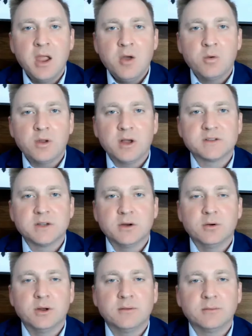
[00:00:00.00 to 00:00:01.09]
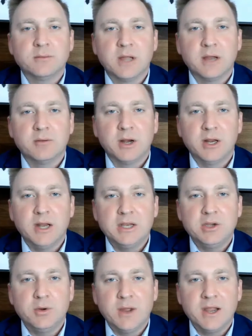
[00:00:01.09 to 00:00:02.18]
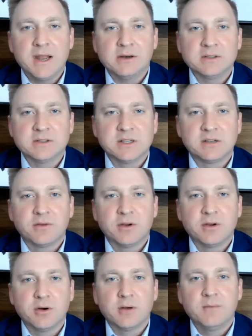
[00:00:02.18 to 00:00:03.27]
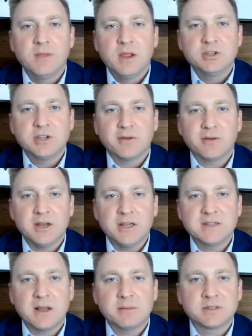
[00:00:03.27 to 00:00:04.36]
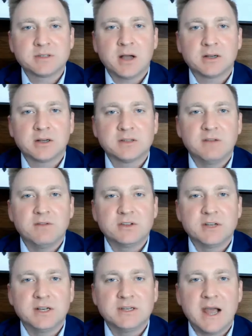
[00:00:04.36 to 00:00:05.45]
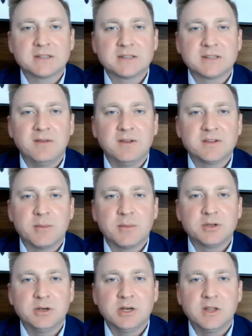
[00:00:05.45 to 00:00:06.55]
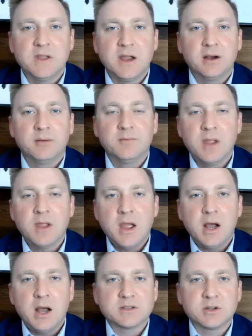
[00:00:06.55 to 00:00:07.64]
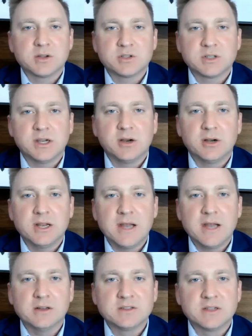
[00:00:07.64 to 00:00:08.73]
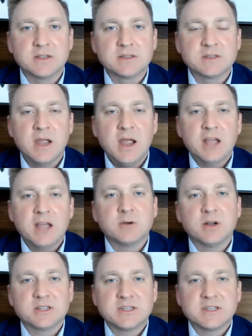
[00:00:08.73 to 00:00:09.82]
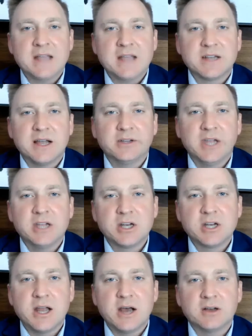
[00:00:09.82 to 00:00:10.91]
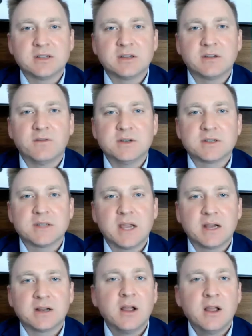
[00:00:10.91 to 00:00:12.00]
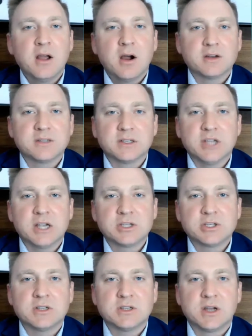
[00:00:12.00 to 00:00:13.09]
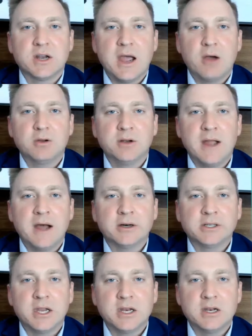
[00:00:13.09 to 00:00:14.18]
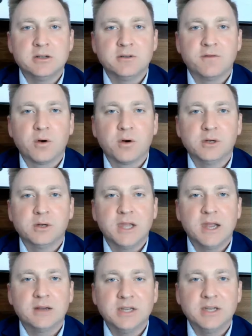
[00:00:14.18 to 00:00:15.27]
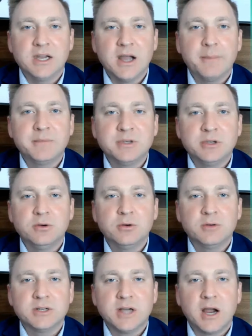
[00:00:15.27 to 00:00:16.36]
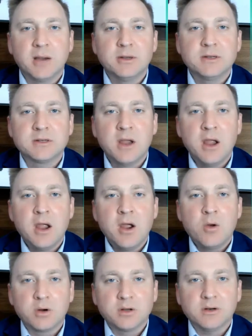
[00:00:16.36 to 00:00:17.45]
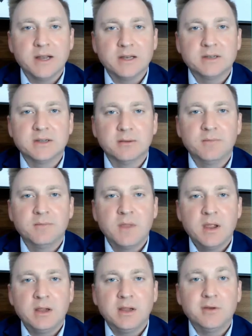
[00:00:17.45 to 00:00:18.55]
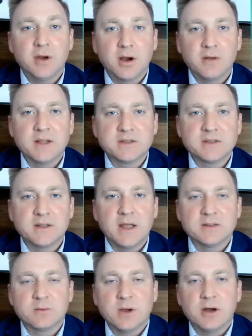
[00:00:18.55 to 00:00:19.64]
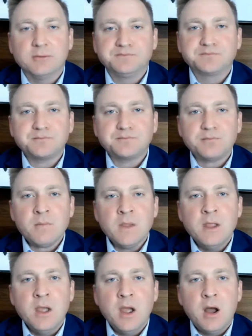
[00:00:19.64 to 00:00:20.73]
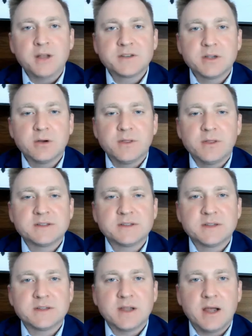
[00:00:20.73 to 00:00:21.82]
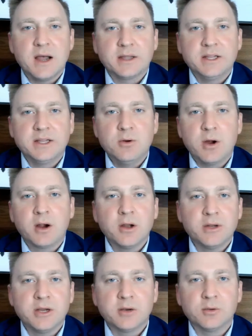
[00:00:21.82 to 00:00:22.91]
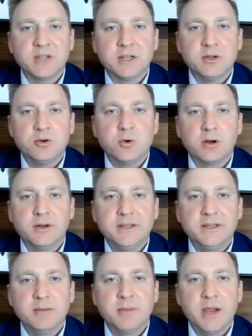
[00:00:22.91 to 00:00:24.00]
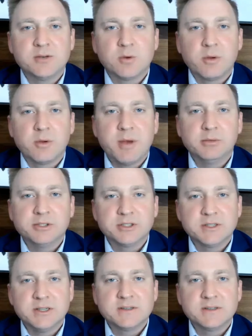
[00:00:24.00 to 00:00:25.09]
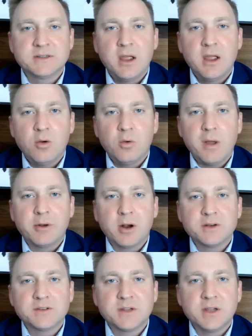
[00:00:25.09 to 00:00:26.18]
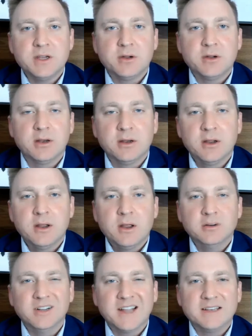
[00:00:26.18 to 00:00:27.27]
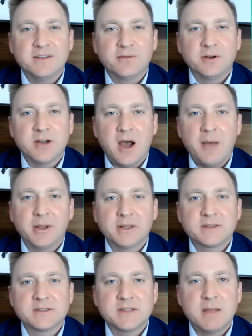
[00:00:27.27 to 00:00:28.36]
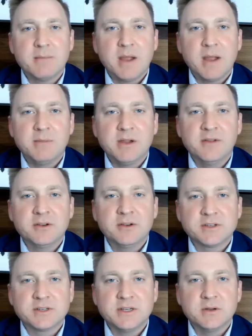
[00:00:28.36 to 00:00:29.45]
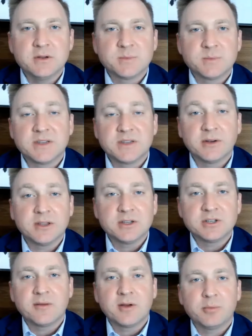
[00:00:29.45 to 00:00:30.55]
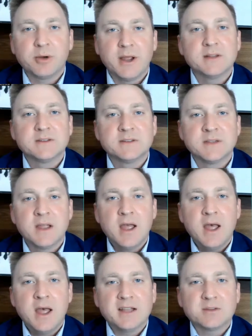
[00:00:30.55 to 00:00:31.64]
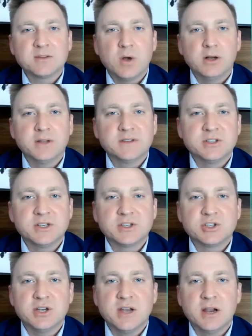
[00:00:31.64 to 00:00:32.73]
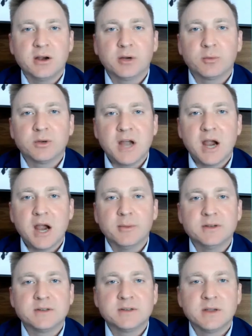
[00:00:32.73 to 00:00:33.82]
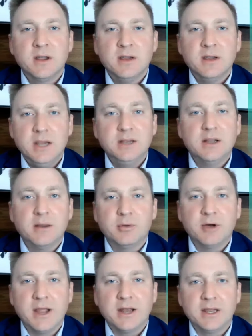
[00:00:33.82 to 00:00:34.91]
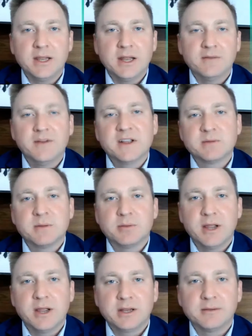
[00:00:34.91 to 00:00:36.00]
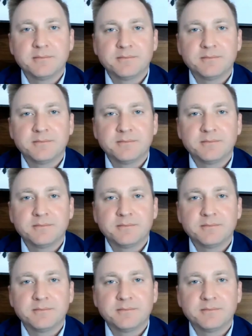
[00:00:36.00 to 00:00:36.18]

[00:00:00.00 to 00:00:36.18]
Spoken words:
We also can run an NUA analysis for your Chevron ESOP stock to see if there's any tax savings opportunity there, Social Security analysis, as well as an asset allocation analysis. If you just like our suggestions on how you're allocated in your 401k leading up to retirement, we're delighted to give you our advice on that as well. Also, this QR code here will take you to our LinkedIn page where we publish these webinars so that you can look at different topics that might be of interest to you specific to the Chevron plans, as well as just generic retirement income planning and investment planning.